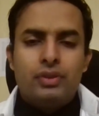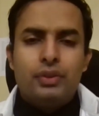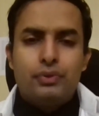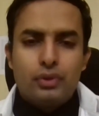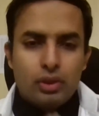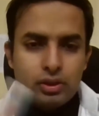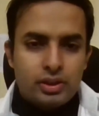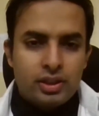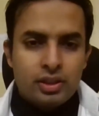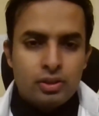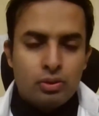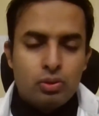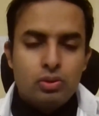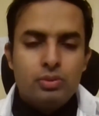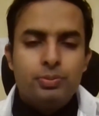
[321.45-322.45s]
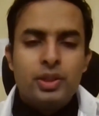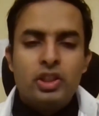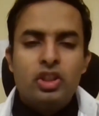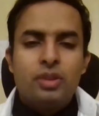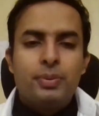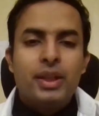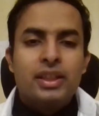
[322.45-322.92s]
if not the whole
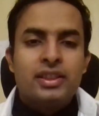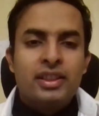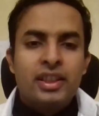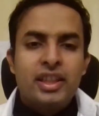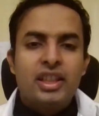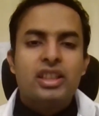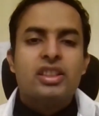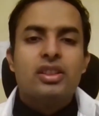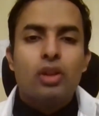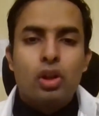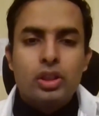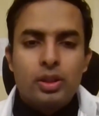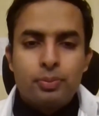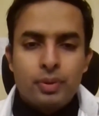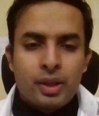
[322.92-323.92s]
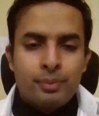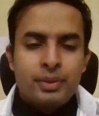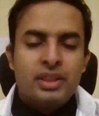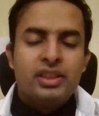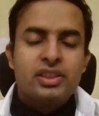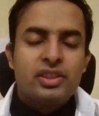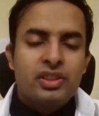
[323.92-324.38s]
BJP, at least not the Prime
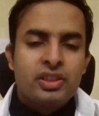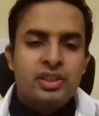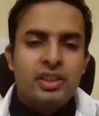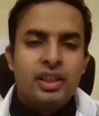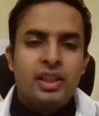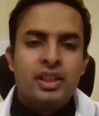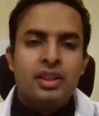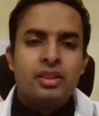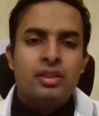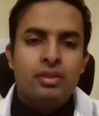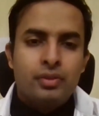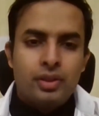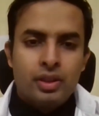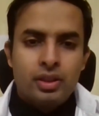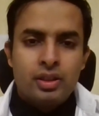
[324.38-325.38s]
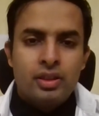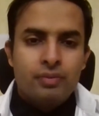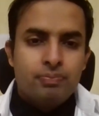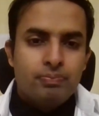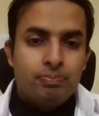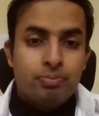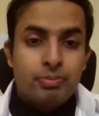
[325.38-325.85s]
Minister and
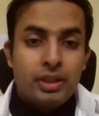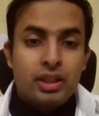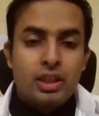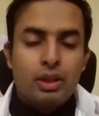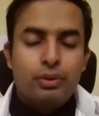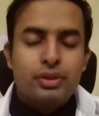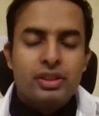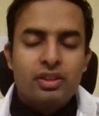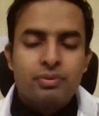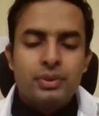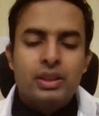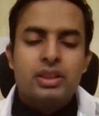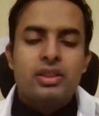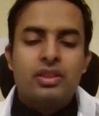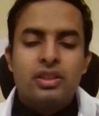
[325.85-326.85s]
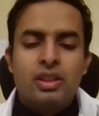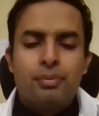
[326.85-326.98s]
Council of Ministers.